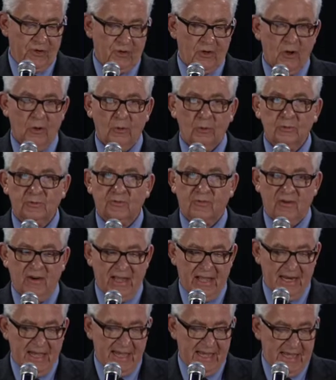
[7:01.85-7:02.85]
goals for
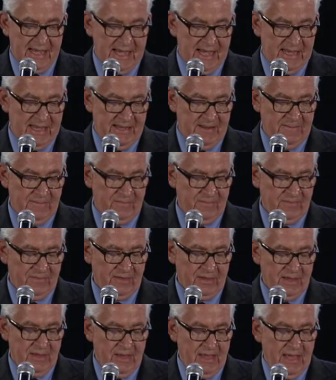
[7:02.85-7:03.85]
NAA,
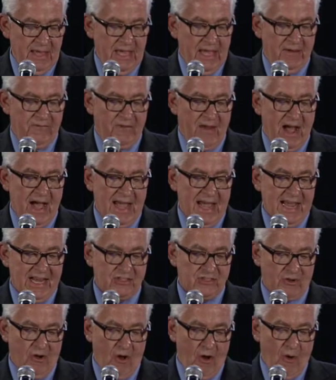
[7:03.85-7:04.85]
if I
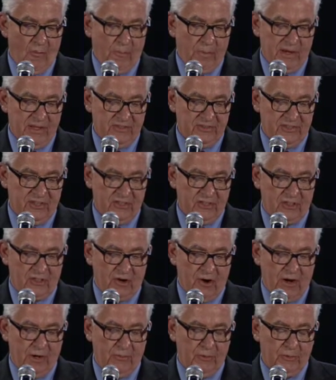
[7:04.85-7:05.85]
ask all presidents,
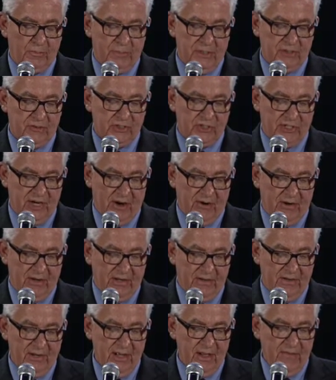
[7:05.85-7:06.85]
starting with Bill
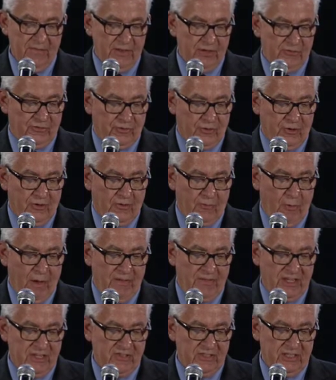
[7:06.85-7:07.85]
Sheridan, that served while
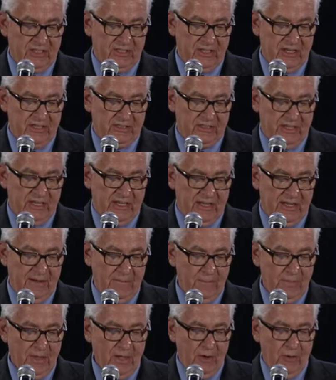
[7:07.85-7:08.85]
this inductee
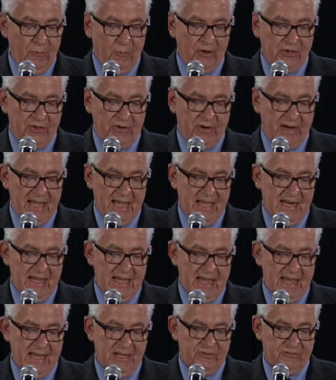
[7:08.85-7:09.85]
was your
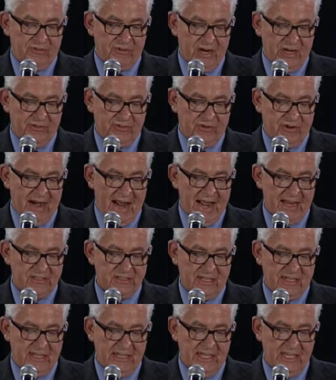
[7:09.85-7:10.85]
NAA treasurer,
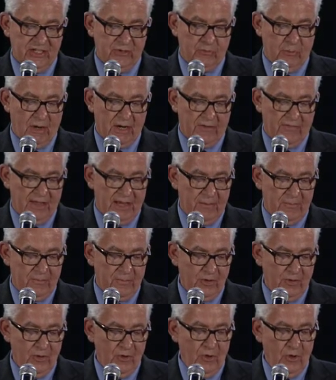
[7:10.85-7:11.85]
asking each one of them,
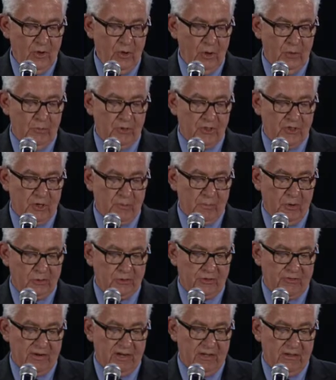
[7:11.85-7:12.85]
who was your
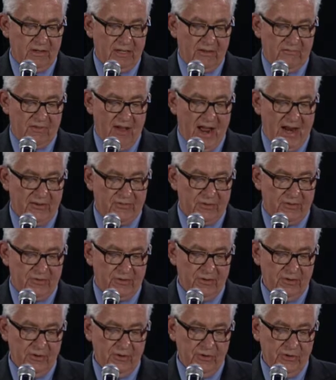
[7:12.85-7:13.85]
most critical advisor
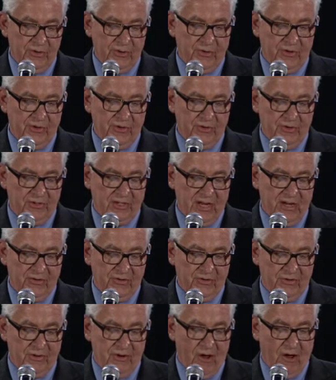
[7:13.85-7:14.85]
during your
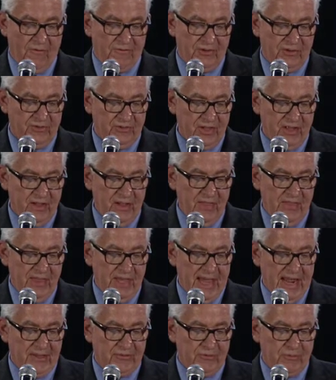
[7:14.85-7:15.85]
tenure in office, the
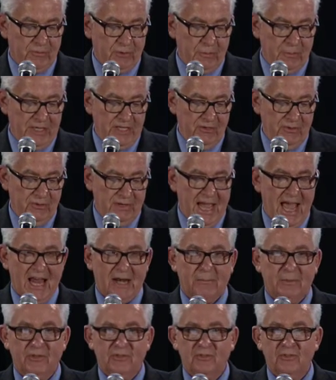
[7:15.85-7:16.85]
answer would be
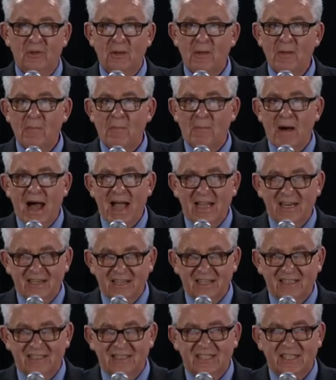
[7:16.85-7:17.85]
unanimous. My
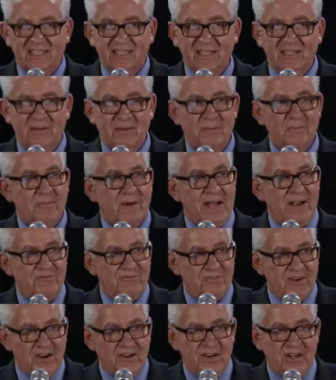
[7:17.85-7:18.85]
inductee, my
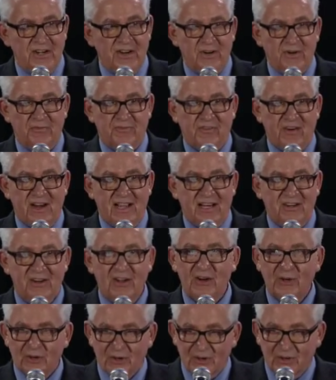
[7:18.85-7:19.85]
very dear friend,
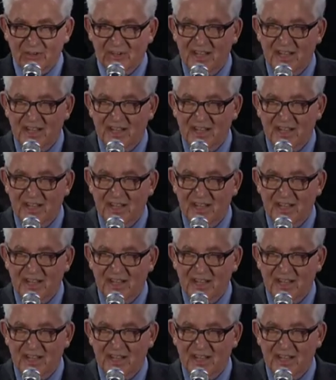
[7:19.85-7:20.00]
Kurt